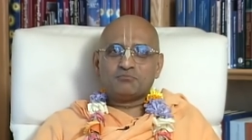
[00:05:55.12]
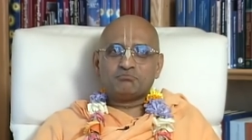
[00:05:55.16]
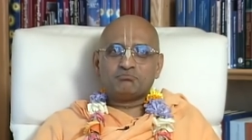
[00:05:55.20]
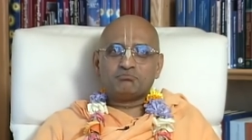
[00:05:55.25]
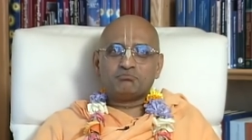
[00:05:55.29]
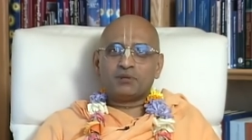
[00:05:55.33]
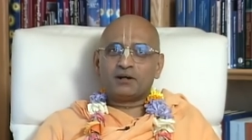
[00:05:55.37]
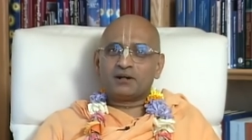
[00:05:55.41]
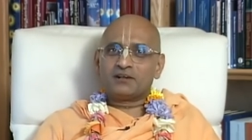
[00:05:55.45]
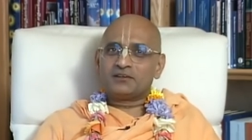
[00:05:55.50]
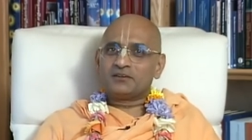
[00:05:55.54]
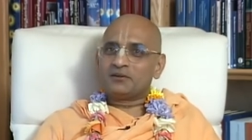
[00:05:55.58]

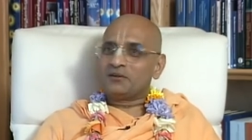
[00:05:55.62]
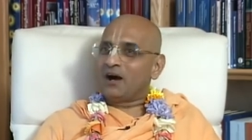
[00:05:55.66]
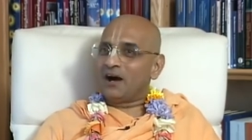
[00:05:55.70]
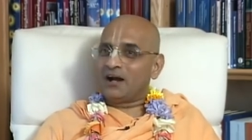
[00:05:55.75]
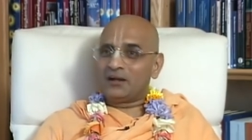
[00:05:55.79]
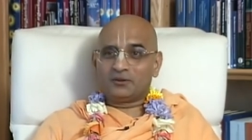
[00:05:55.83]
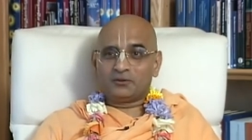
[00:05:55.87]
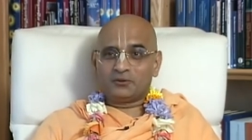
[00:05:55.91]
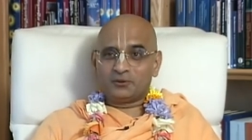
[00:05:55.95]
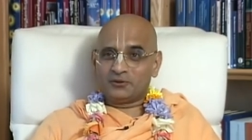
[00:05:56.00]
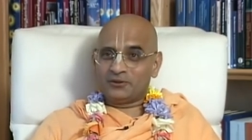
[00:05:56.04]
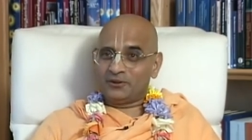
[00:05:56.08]
But, I
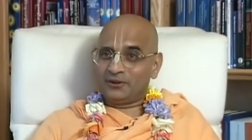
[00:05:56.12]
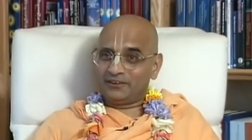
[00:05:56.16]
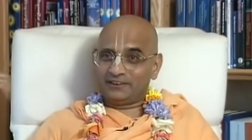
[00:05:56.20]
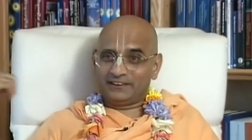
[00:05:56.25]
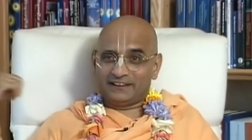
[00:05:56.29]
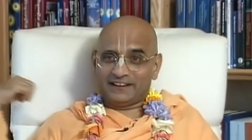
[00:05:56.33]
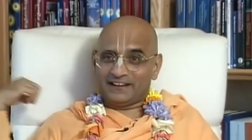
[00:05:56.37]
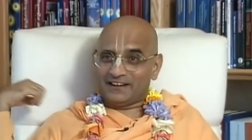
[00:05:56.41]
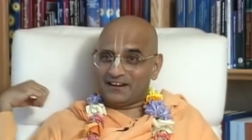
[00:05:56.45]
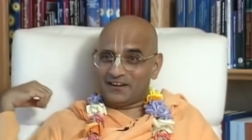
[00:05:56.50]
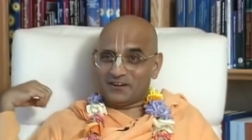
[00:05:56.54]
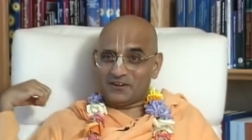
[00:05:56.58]
could not
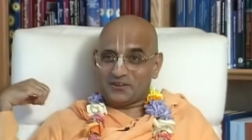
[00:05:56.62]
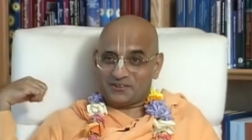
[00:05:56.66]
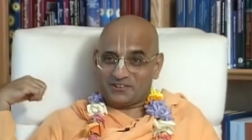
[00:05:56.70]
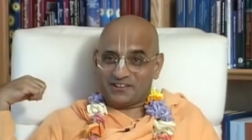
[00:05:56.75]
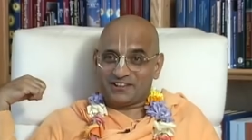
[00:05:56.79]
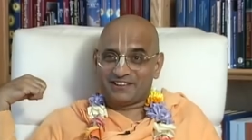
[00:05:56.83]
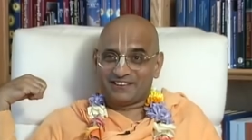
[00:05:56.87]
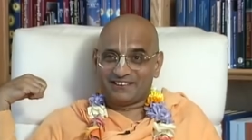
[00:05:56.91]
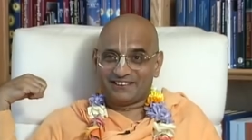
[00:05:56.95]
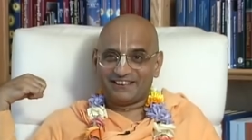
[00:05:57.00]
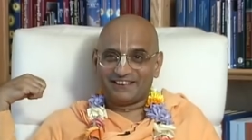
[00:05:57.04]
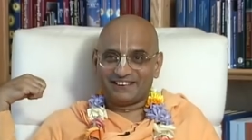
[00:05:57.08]
get out,
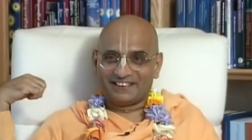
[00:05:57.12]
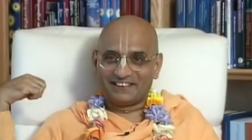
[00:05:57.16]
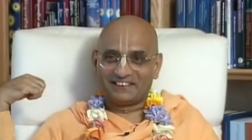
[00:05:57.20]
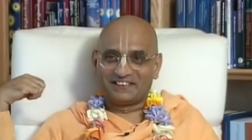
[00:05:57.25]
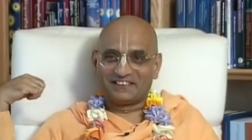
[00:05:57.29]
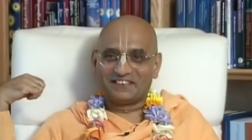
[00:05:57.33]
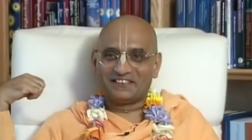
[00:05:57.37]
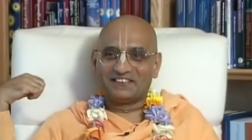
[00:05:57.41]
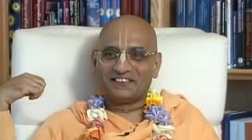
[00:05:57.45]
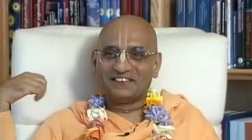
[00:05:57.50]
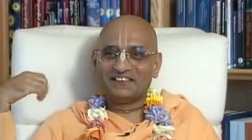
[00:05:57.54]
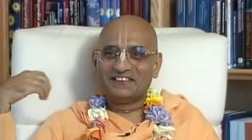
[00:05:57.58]

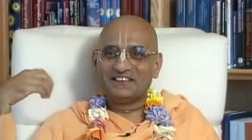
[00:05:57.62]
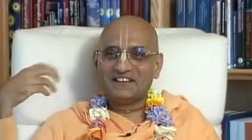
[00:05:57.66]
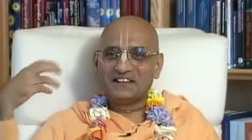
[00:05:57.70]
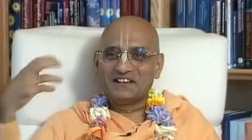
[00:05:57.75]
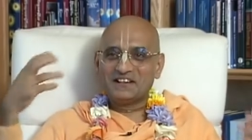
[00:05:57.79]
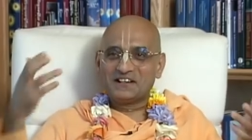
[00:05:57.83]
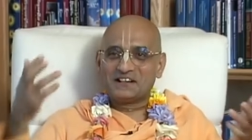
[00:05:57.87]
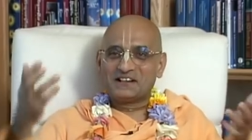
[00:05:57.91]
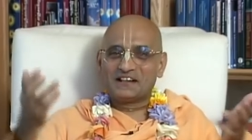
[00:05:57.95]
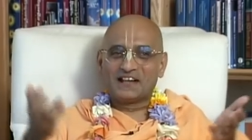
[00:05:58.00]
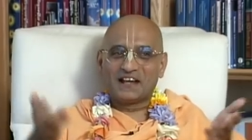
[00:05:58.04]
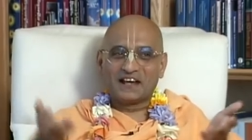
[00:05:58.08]

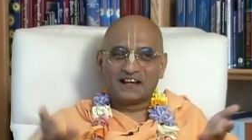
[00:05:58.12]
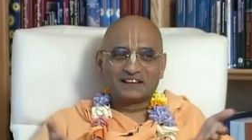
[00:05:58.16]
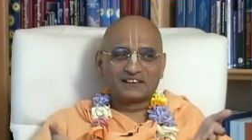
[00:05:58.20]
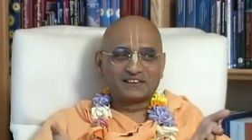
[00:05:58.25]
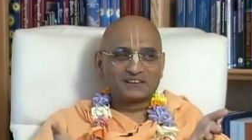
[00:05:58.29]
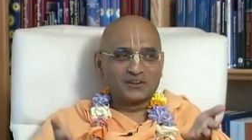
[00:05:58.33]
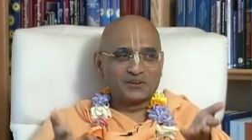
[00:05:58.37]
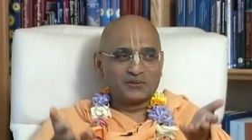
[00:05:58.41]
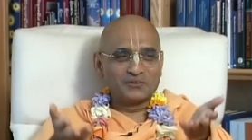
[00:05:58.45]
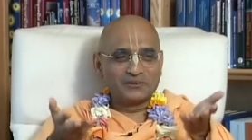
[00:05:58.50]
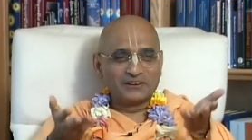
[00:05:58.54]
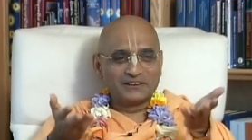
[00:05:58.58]
Like,
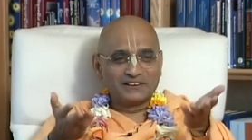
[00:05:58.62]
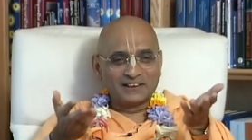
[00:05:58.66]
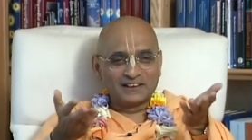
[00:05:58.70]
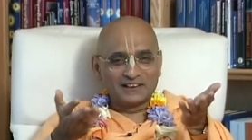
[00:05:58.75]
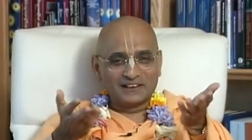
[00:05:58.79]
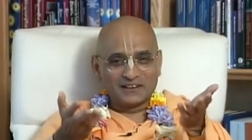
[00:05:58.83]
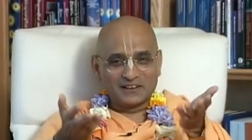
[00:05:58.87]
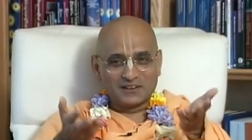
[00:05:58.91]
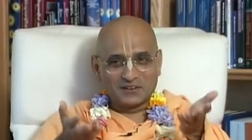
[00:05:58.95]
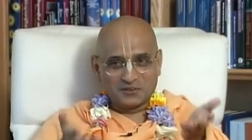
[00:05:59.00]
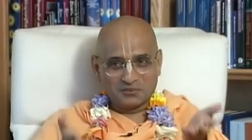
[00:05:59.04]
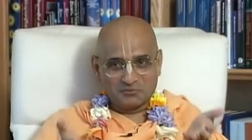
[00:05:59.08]
so with
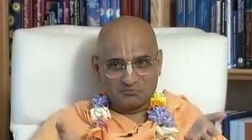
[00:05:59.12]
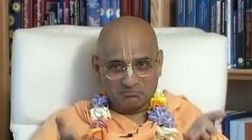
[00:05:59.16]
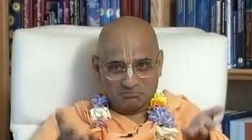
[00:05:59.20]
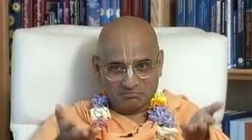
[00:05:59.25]
the